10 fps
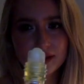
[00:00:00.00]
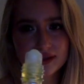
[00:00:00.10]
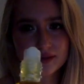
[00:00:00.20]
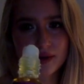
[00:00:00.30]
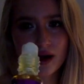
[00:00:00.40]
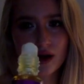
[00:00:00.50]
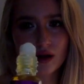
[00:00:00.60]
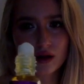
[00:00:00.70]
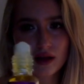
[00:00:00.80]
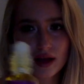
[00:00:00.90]

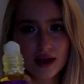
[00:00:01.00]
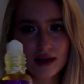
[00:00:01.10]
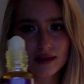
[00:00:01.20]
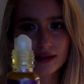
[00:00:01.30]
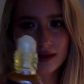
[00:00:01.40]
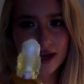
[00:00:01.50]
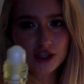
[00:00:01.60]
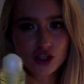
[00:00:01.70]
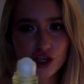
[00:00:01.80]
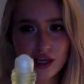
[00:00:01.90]
smell the
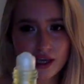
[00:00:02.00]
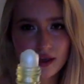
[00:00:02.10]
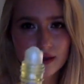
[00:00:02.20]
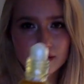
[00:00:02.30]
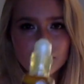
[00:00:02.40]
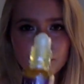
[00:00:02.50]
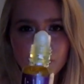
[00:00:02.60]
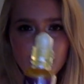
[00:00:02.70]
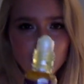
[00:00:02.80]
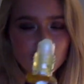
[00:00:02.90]
lychee and the
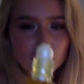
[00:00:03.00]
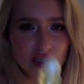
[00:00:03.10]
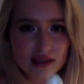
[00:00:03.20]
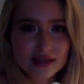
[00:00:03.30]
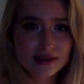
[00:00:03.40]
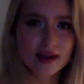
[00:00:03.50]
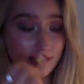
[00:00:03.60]
peaches.